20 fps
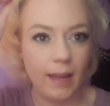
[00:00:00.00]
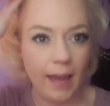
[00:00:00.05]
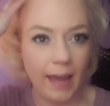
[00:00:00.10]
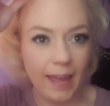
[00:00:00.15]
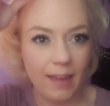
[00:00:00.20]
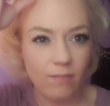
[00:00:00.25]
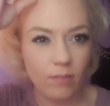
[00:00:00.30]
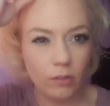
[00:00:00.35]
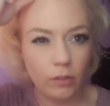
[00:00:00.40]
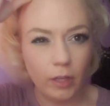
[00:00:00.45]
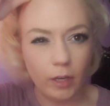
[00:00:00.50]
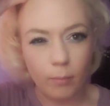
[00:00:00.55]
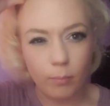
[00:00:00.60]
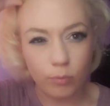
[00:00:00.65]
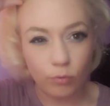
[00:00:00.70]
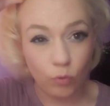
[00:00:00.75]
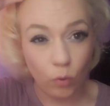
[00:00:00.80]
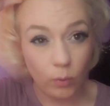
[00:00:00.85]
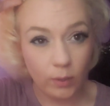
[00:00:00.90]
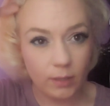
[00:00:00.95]
I have a lot of
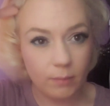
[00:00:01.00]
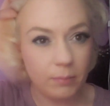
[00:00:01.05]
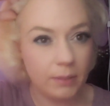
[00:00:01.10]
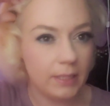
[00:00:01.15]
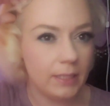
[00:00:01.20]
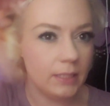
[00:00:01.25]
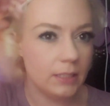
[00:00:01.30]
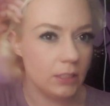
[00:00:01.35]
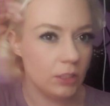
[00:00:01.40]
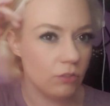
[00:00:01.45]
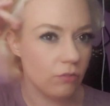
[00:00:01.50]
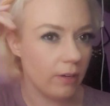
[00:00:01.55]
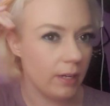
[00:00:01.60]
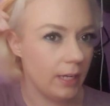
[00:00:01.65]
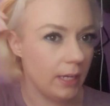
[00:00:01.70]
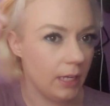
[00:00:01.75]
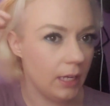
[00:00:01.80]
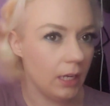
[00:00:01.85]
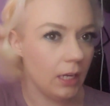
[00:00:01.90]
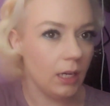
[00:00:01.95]
broken pieces
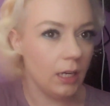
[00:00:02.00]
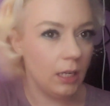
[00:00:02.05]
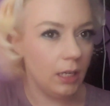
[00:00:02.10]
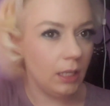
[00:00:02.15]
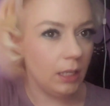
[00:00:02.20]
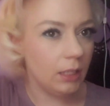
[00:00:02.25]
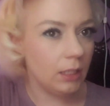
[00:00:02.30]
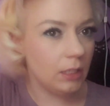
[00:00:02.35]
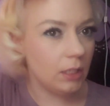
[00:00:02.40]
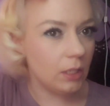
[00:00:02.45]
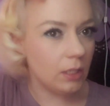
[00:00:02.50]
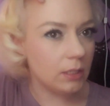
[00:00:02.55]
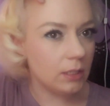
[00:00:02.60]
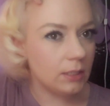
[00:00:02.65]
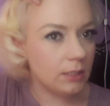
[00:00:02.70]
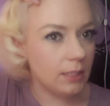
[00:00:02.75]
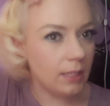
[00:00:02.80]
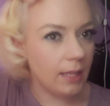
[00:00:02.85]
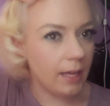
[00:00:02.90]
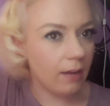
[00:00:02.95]
right here. You can
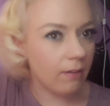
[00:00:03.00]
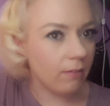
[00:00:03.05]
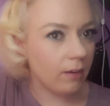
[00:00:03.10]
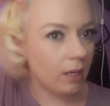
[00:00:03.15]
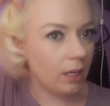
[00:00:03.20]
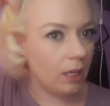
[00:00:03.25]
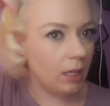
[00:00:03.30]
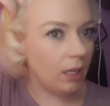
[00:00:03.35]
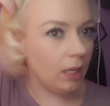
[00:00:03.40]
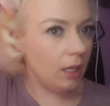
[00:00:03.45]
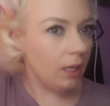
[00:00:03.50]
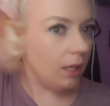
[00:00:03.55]
see that, right?